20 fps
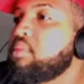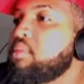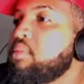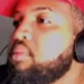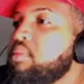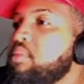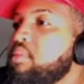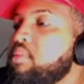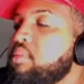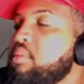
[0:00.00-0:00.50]

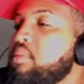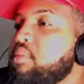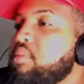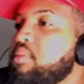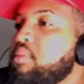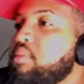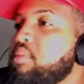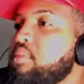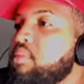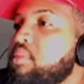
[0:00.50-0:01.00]

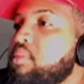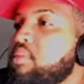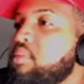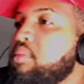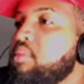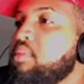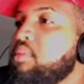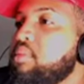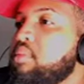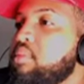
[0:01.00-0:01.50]

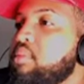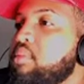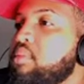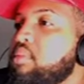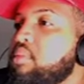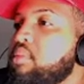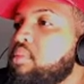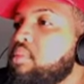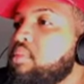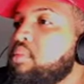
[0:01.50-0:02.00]

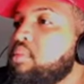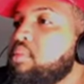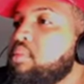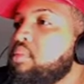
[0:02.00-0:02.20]
(not speaking)